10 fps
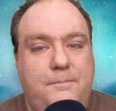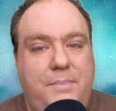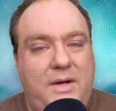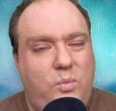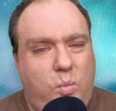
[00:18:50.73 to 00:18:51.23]

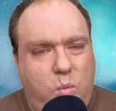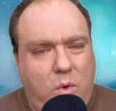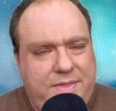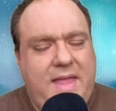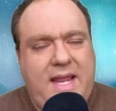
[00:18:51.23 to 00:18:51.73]
But
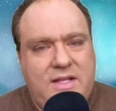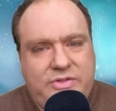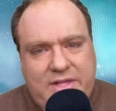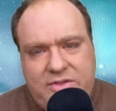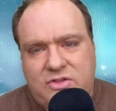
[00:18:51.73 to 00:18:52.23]
would they
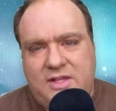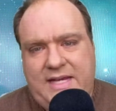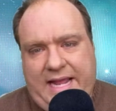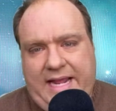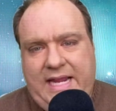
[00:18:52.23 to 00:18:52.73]
exist
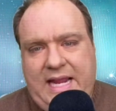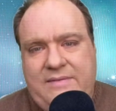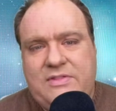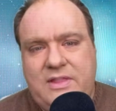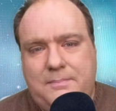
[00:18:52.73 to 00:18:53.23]
today
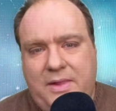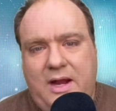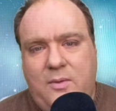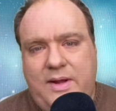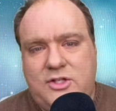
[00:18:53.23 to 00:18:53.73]
if the
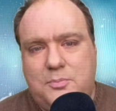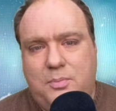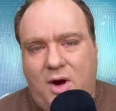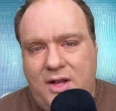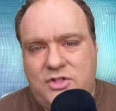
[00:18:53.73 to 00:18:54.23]
Blair Witch
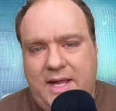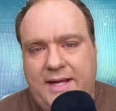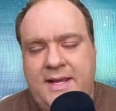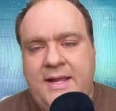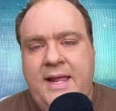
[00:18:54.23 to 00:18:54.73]

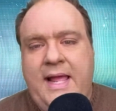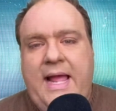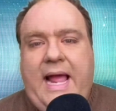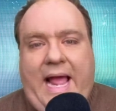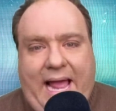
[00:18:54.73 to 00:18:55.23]
Project
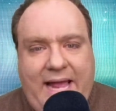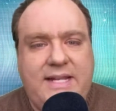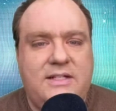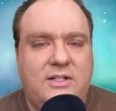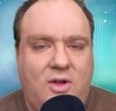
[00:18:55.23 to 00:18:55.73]

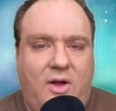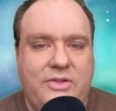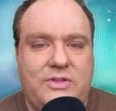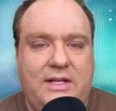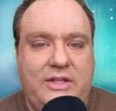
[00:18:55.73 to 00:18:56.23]
hadn't
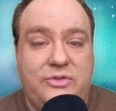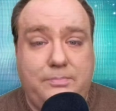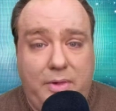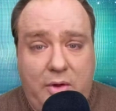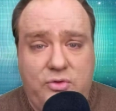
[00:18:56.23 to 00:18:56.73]
caused an
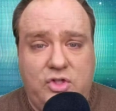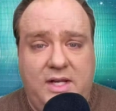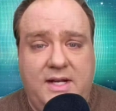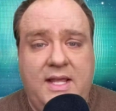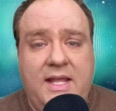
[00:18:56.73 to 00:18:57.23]

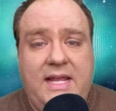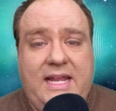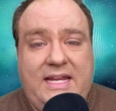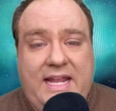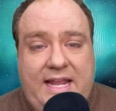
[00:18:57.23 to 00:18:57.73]
explosion
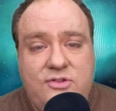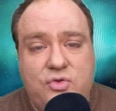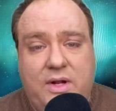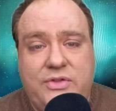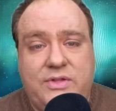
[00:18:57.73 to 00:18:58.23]
in
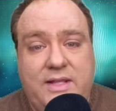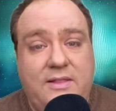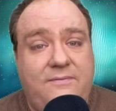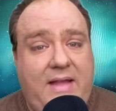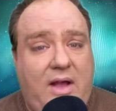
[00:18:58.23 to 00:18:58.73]
interest in
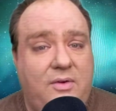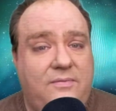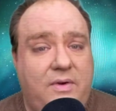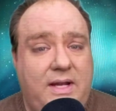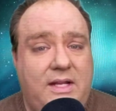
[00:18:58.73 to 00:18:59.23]
the found
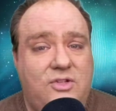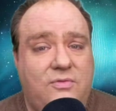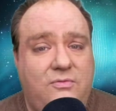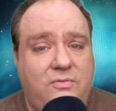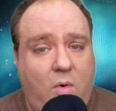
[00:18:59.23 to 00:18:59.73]
footage
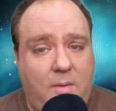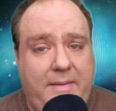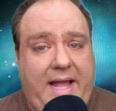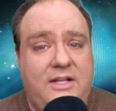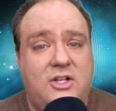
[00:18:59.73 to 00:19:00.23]

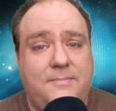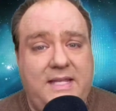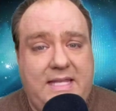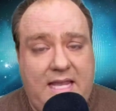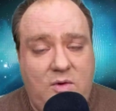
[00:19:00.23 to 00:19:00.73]
format to
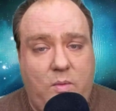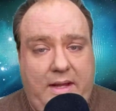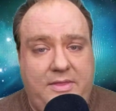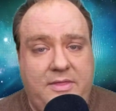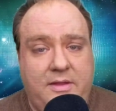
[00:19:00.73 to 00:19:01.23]
begin
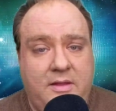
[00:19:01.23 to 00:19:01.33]
with?